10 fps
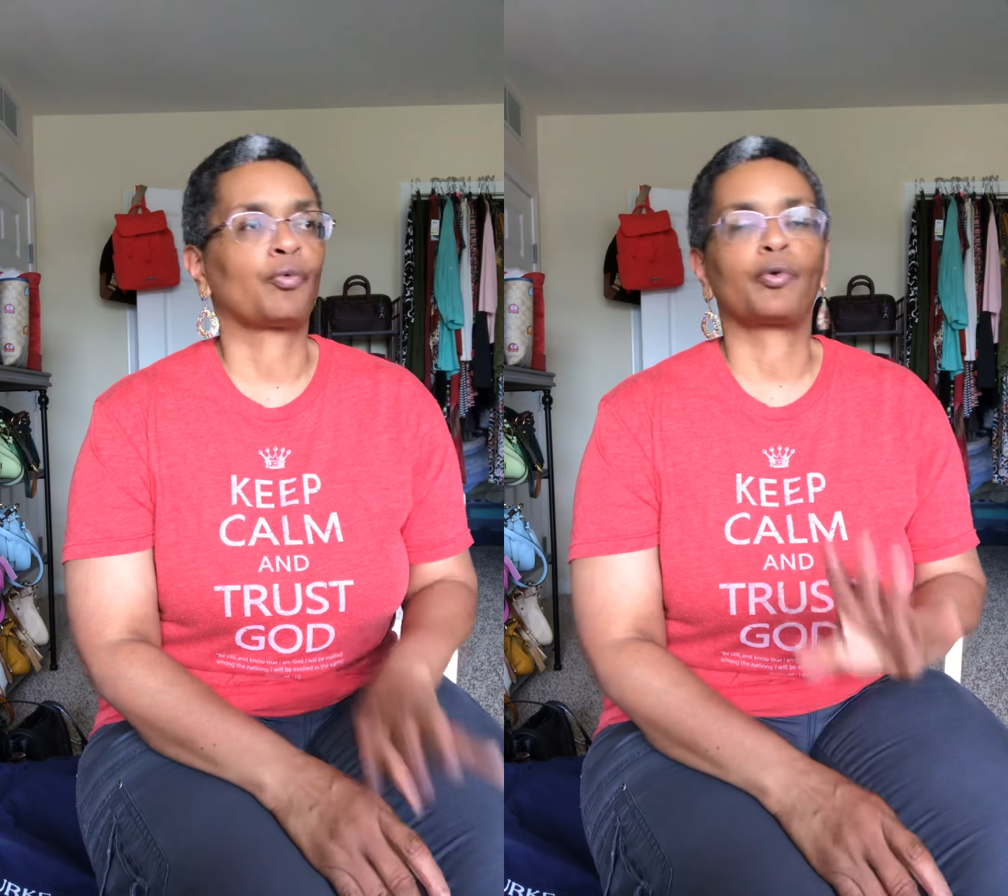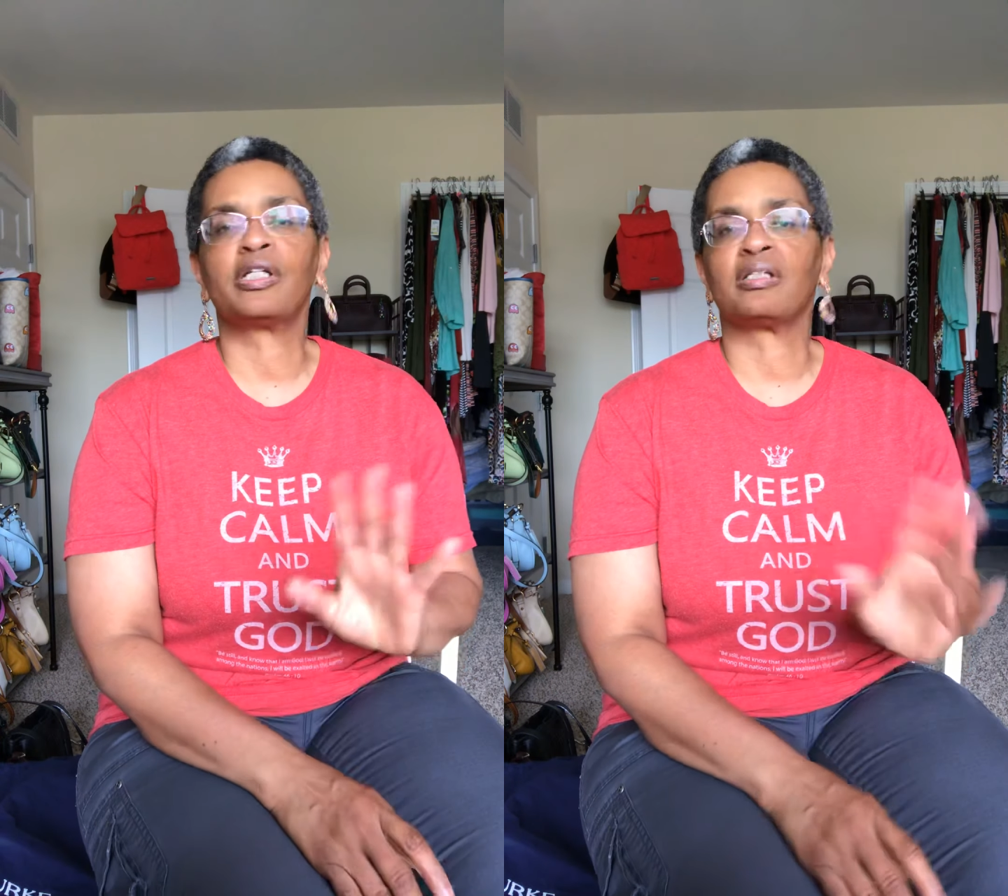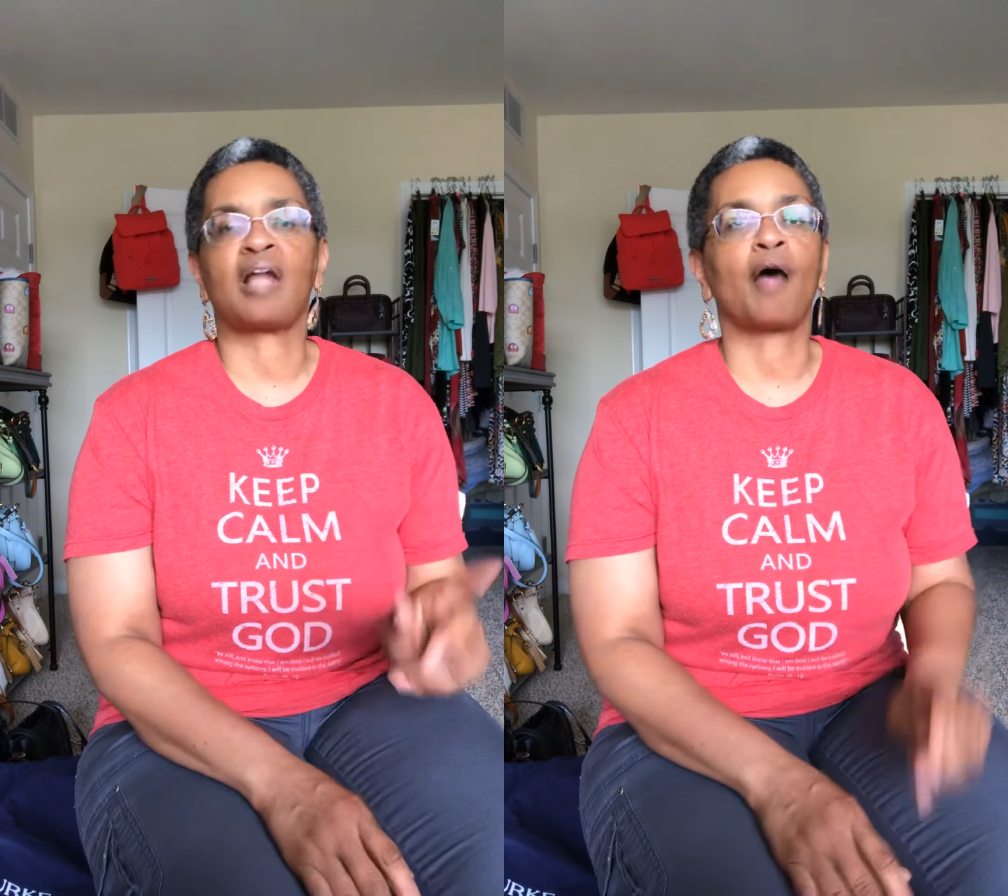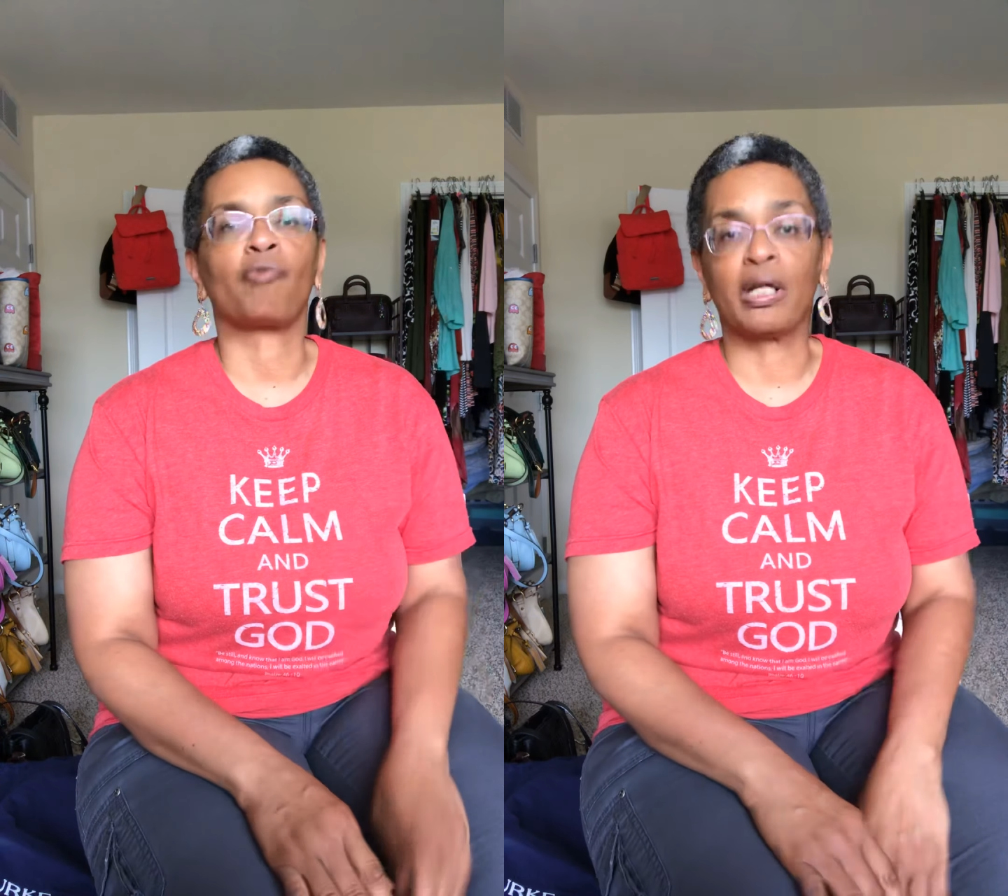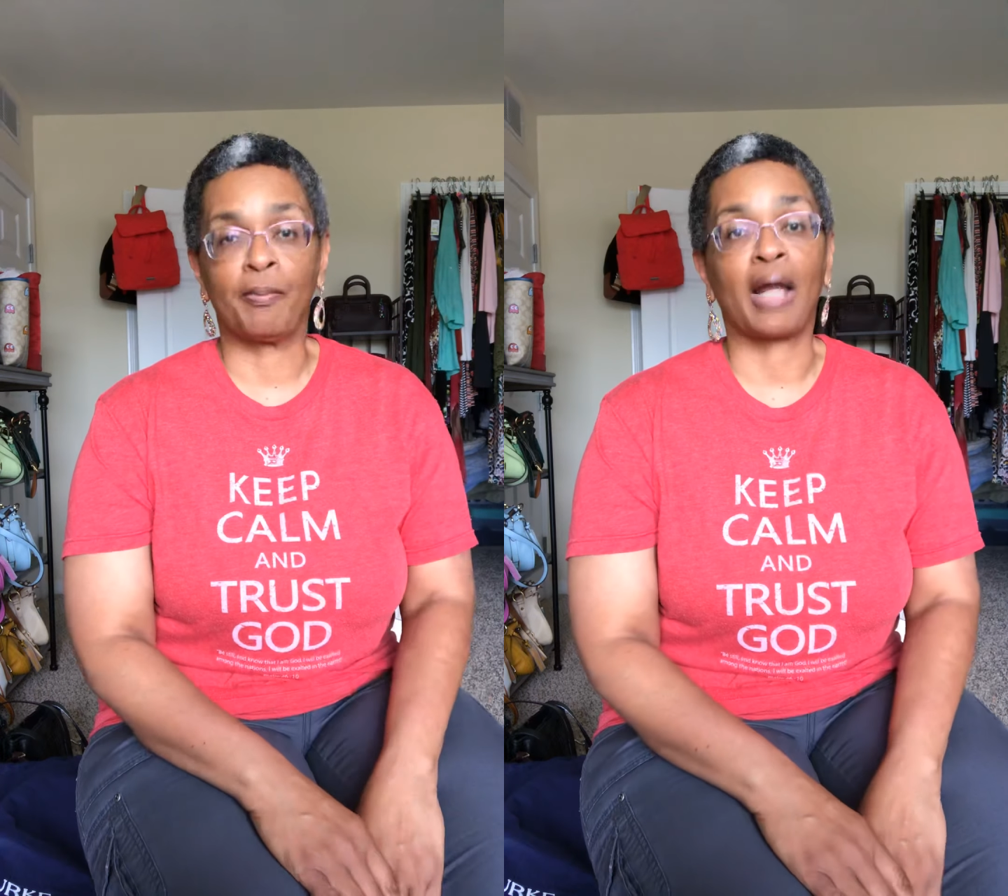Corona is
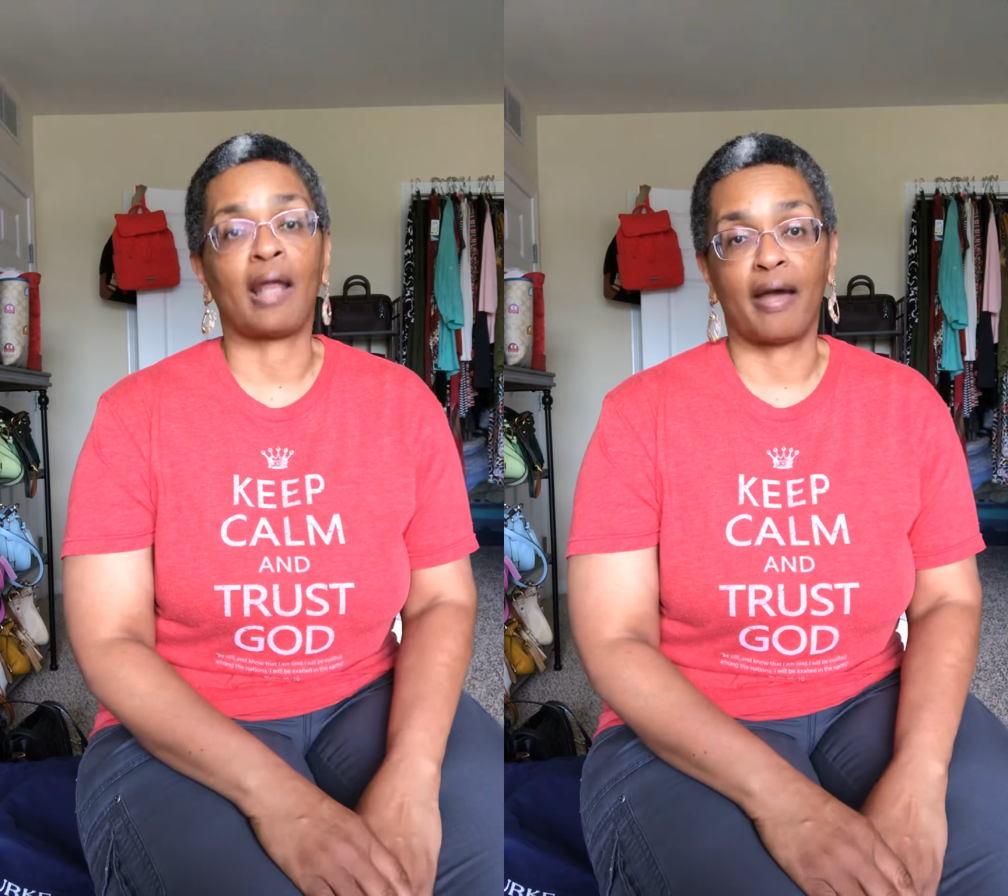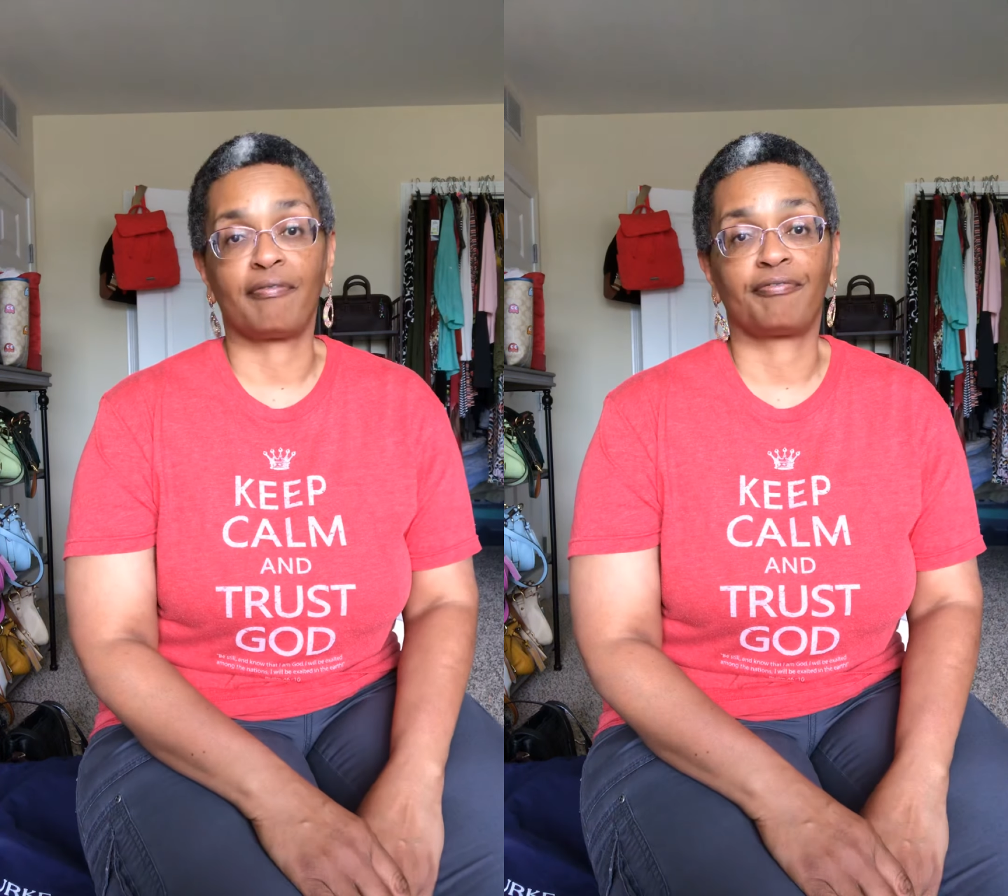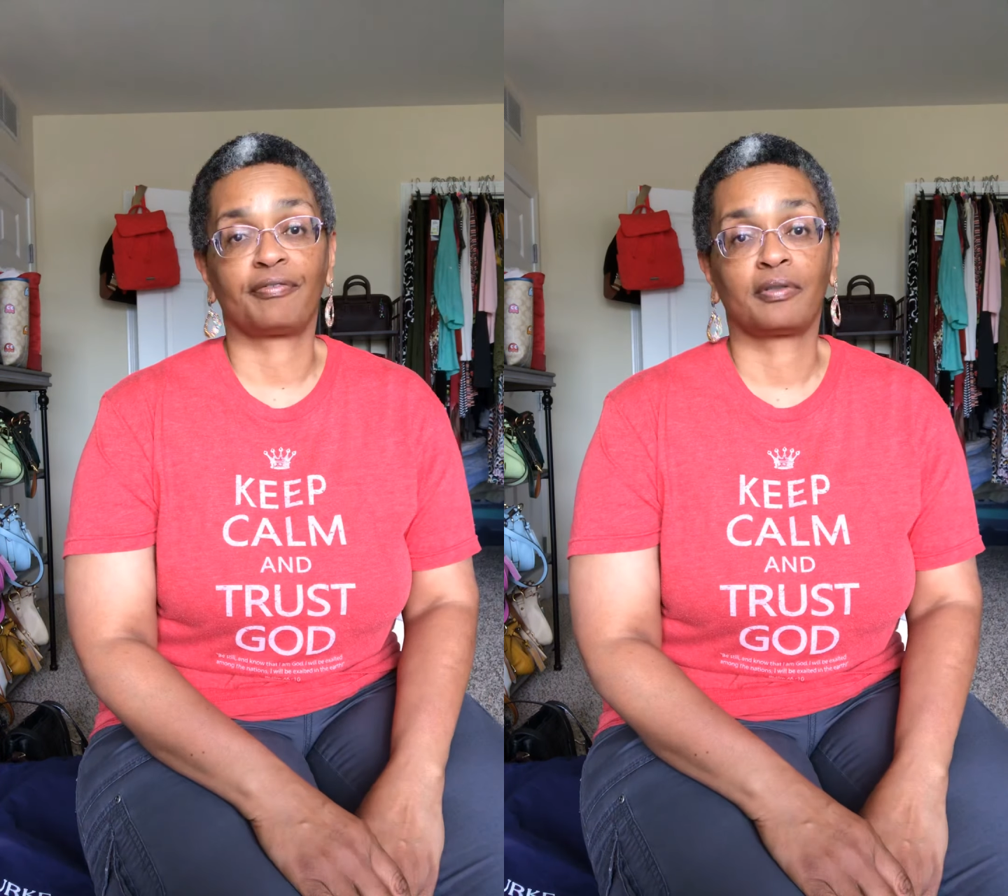not running my life.